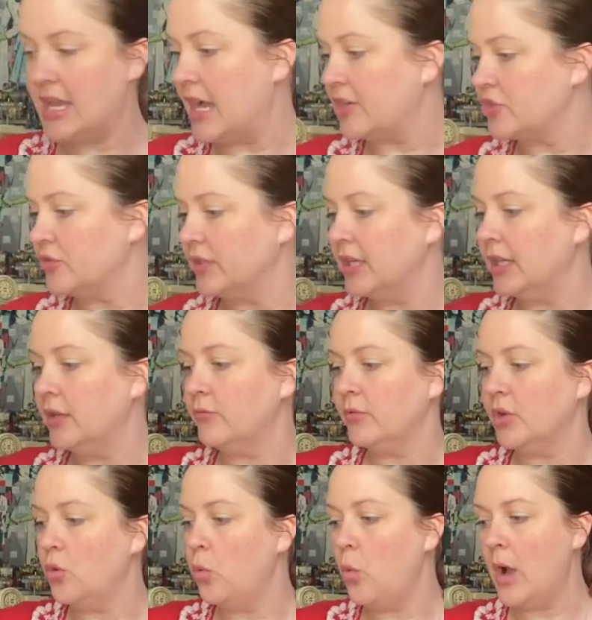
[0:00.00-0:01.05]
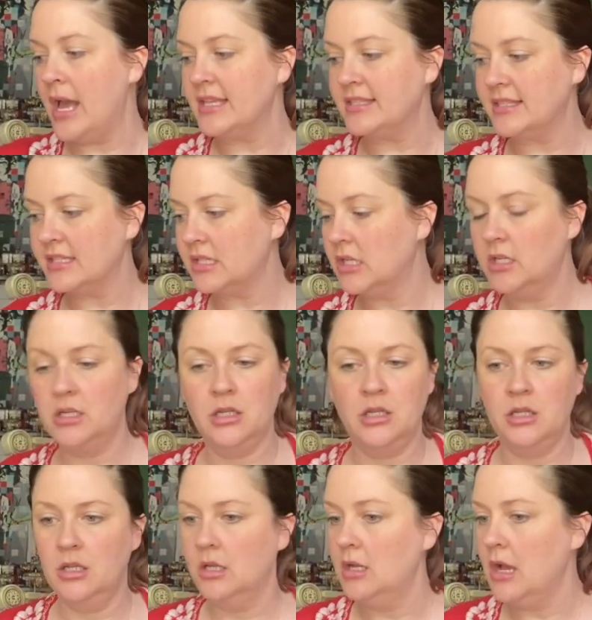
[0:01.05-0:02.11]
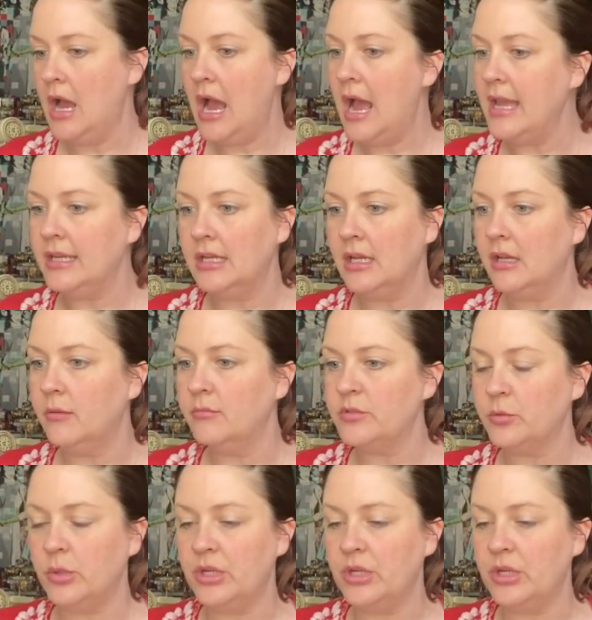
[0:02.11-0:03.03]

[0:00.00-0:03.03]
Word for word: actually request items,